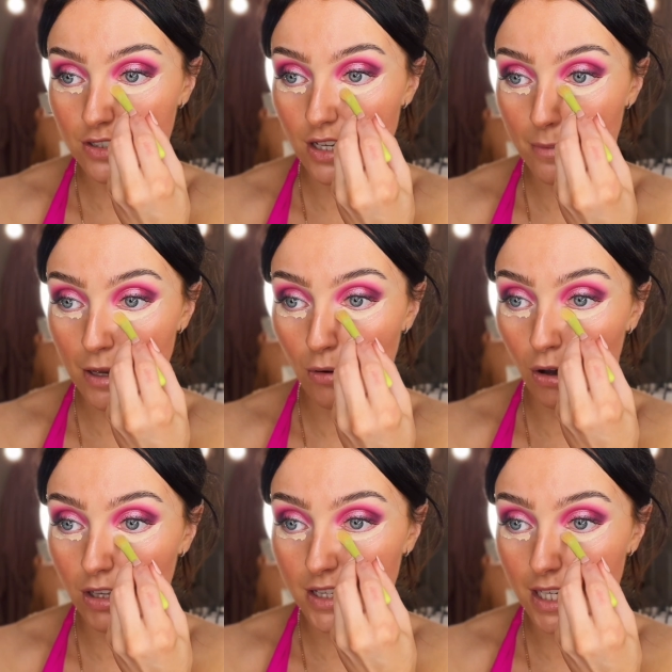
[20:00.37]
about
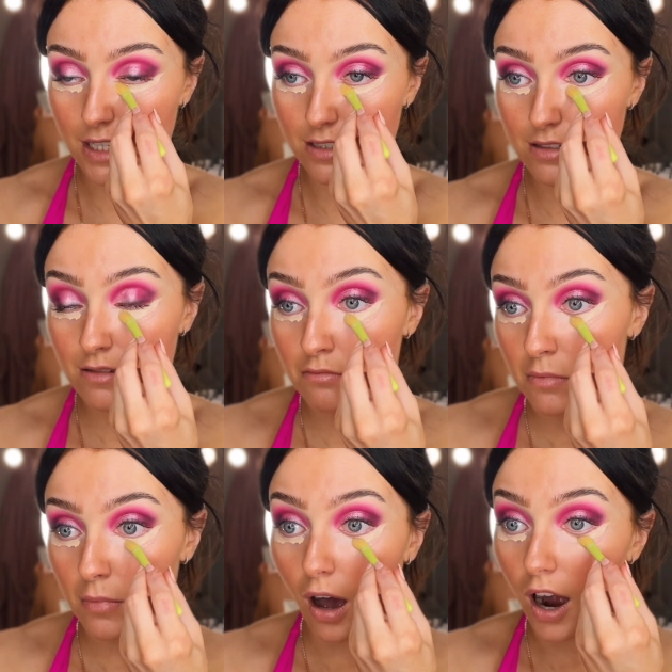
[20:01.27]
all of these
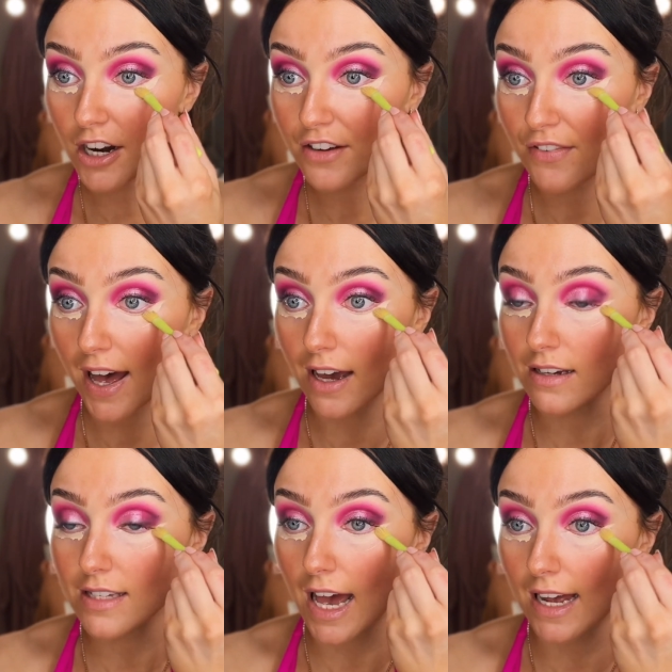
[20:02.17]

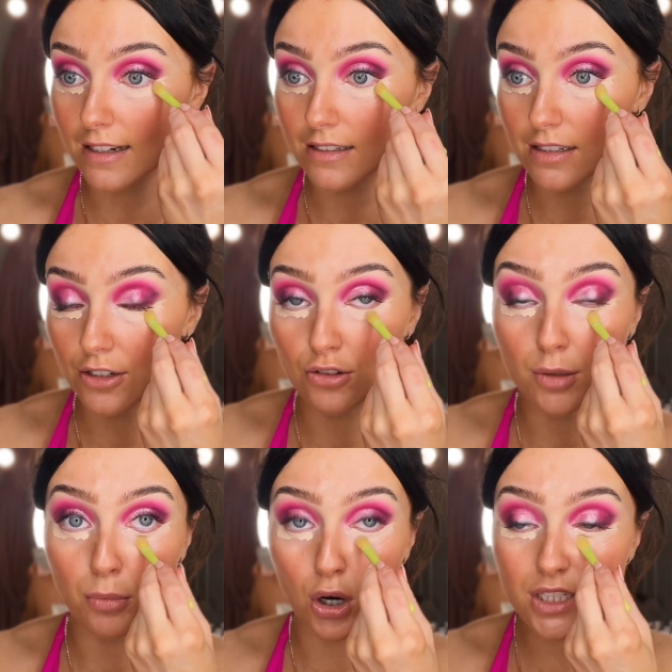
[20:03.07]
artifacts and you know the
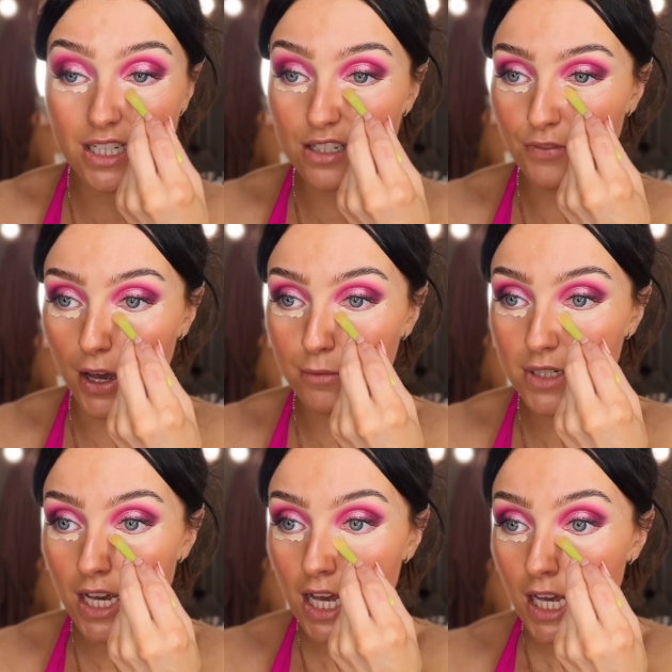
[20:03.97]
bodies found,
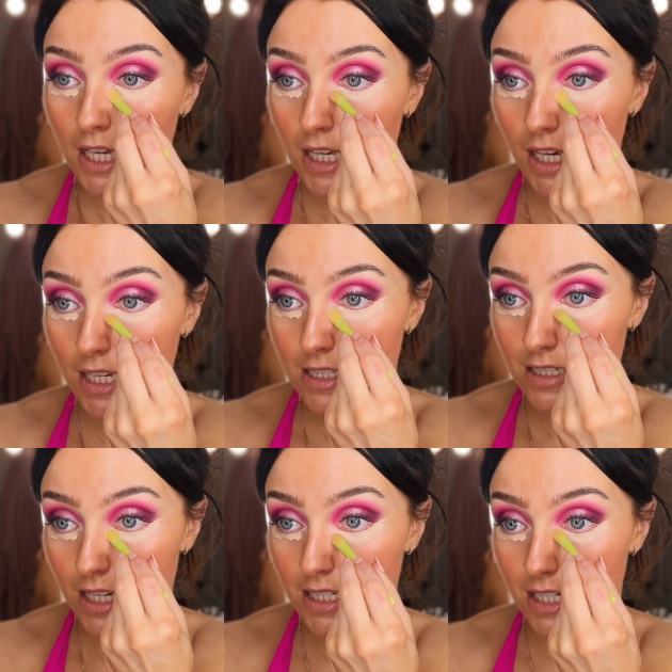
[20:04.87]
he had
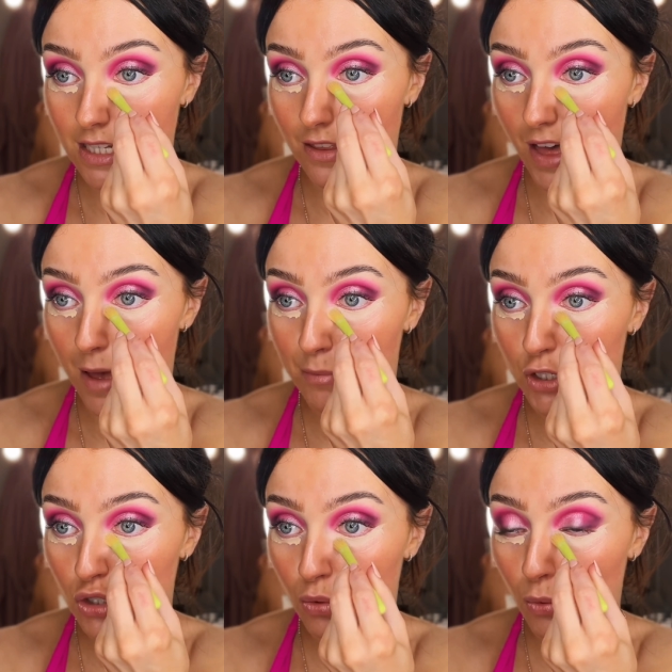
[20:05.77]
stated that
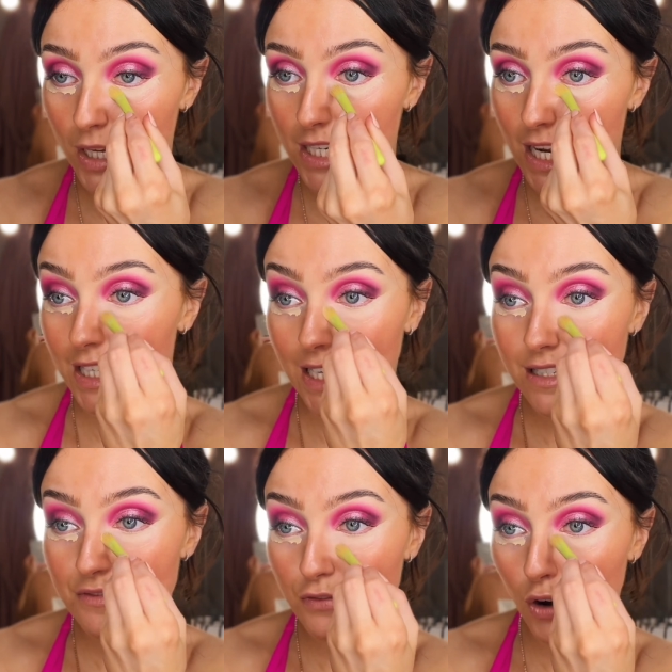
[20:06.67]
between
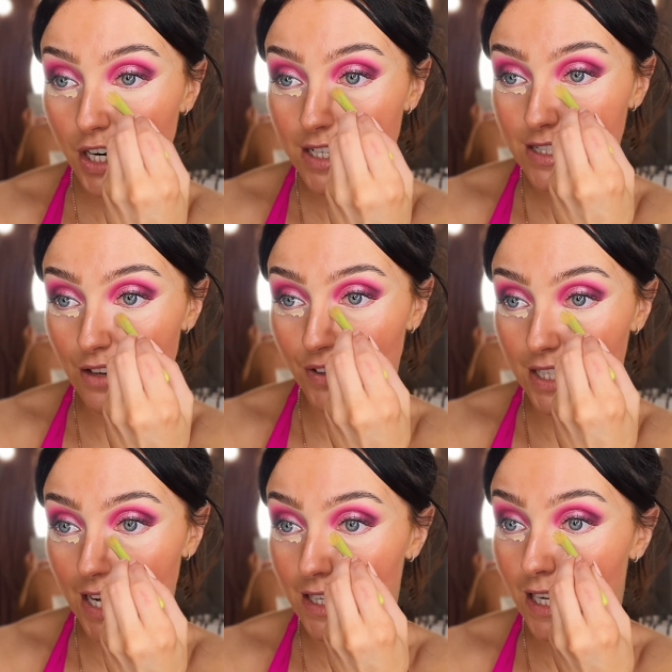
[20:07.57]
1947
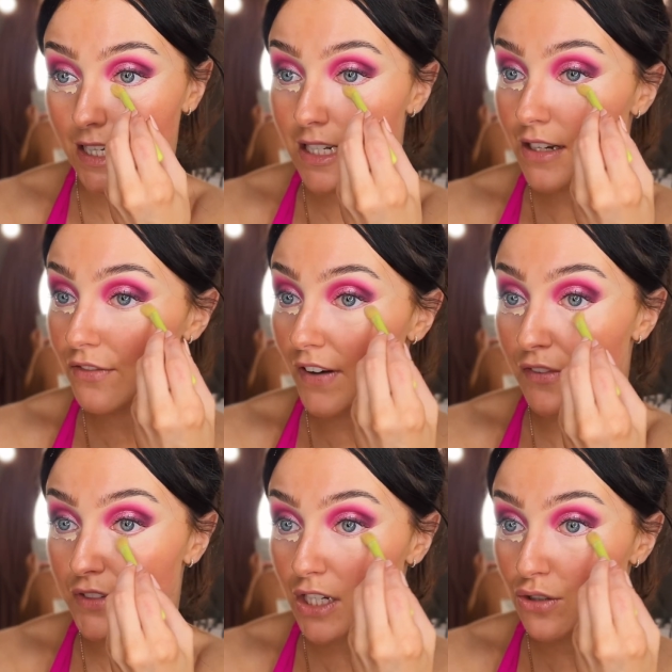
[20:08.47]
and
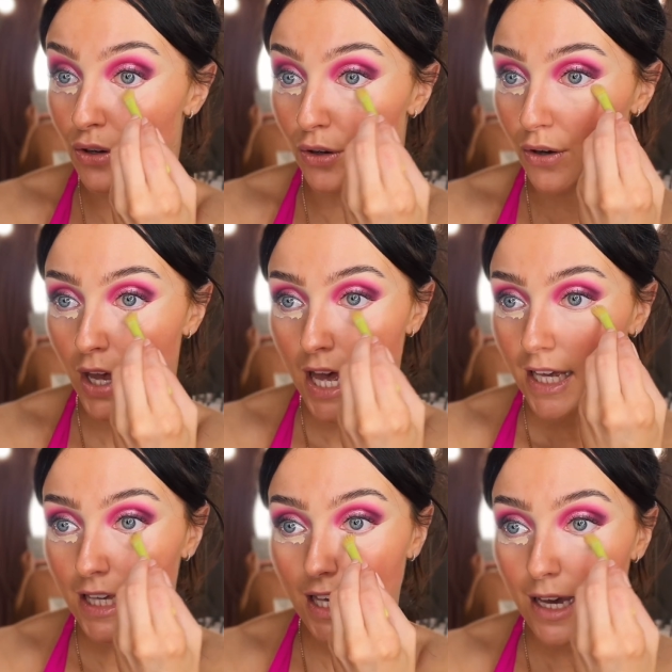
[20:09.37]
1952
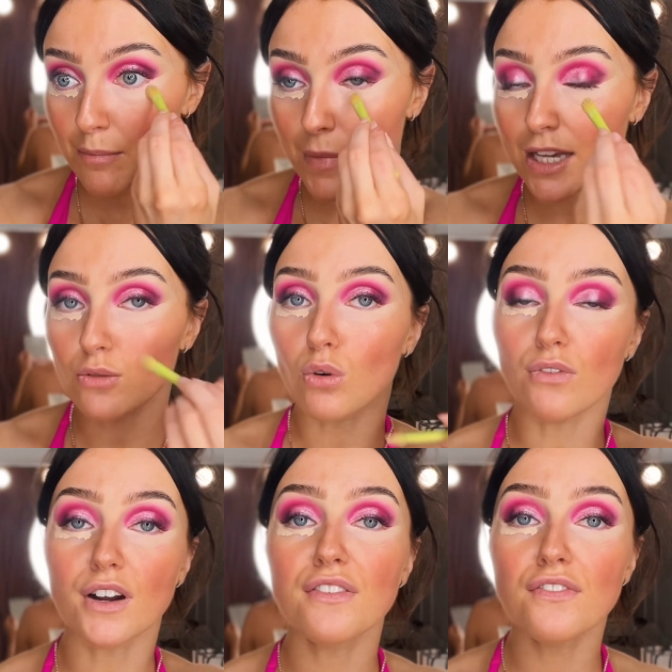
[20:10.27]
he had made
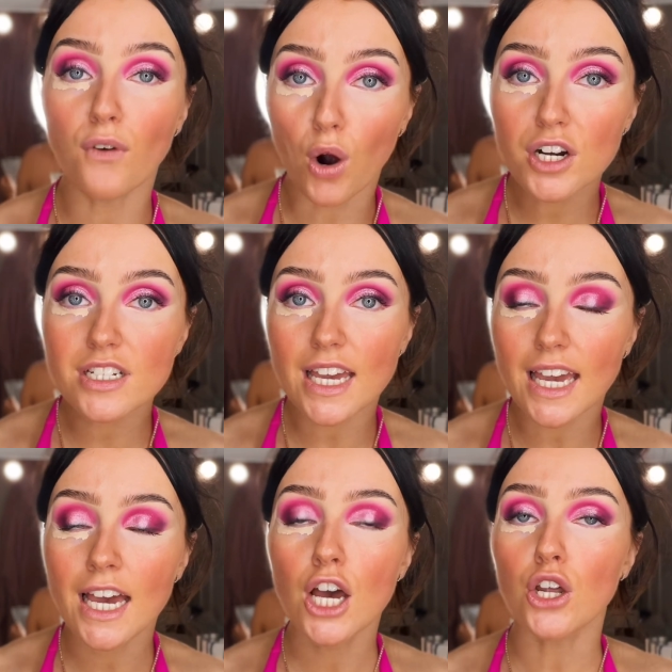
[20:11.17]
over
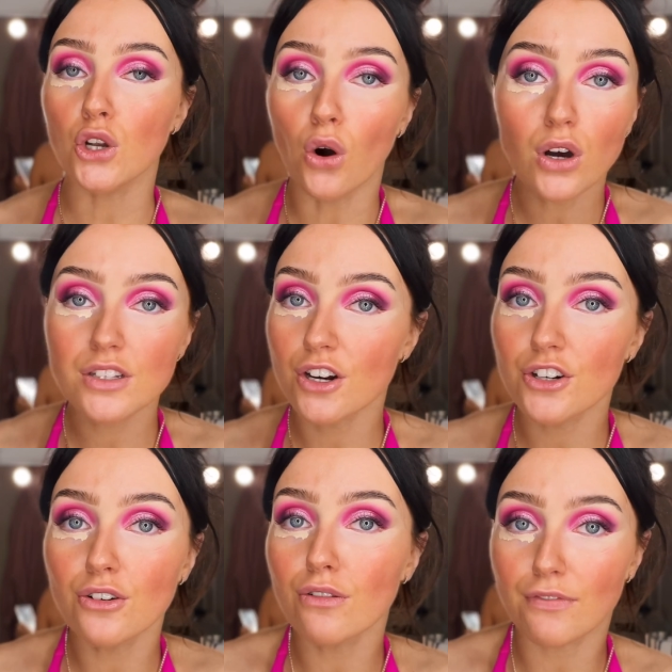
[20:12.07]
40
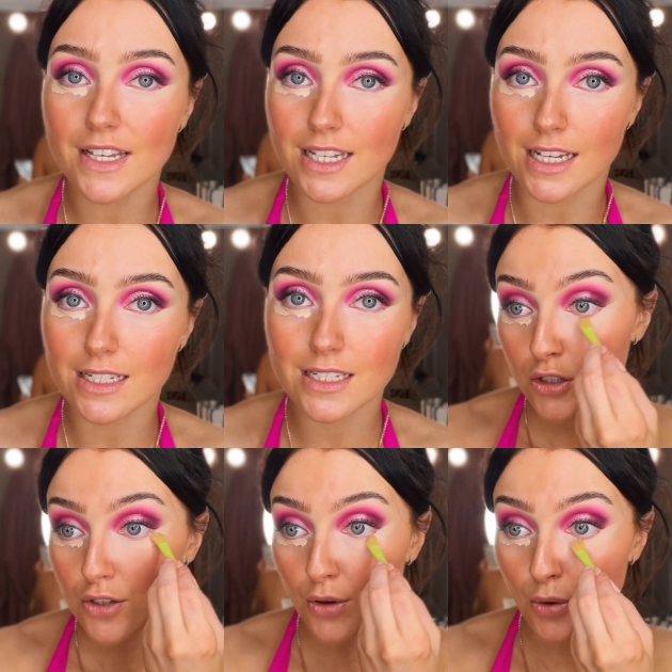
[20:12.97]
nocturnal visits
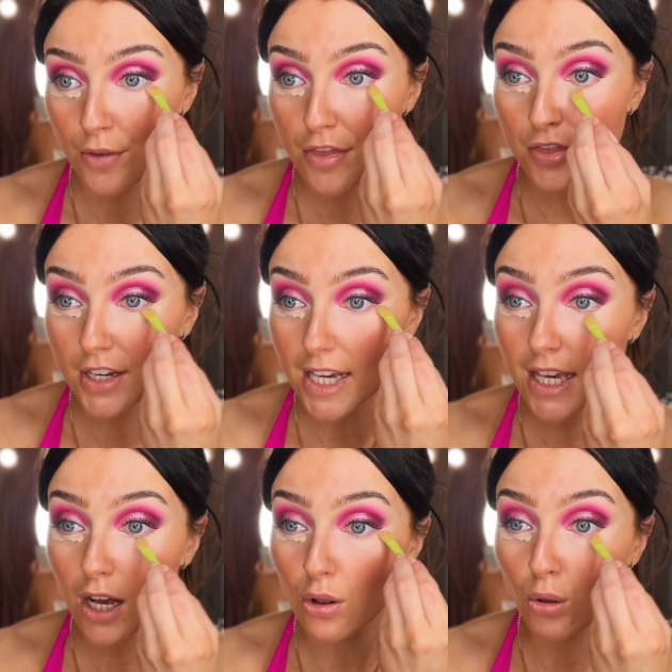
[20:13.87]
to
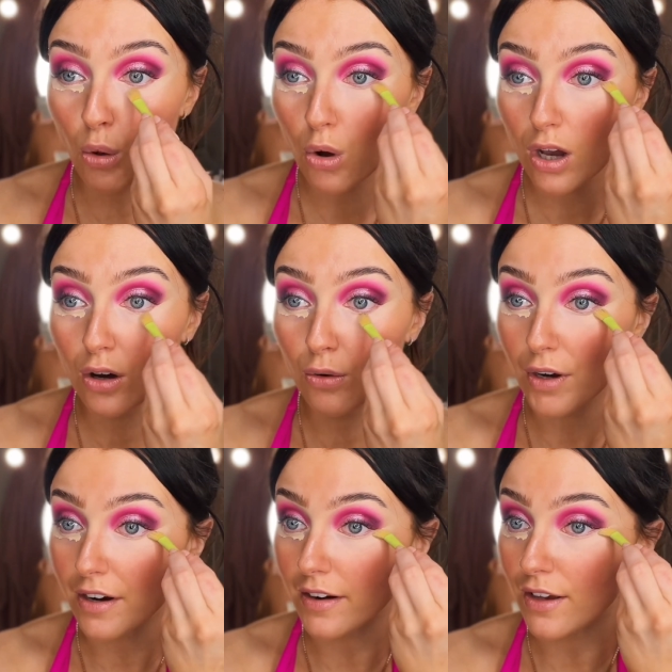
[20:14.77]
three local
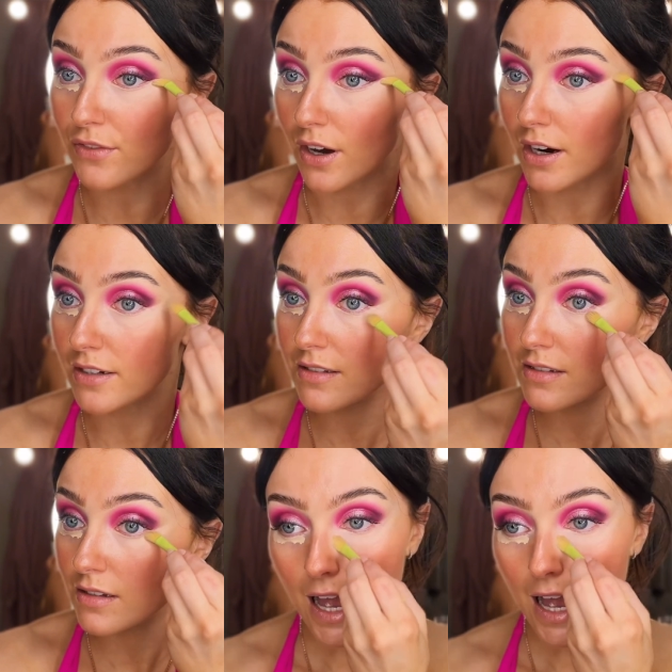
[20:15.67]
graveyards.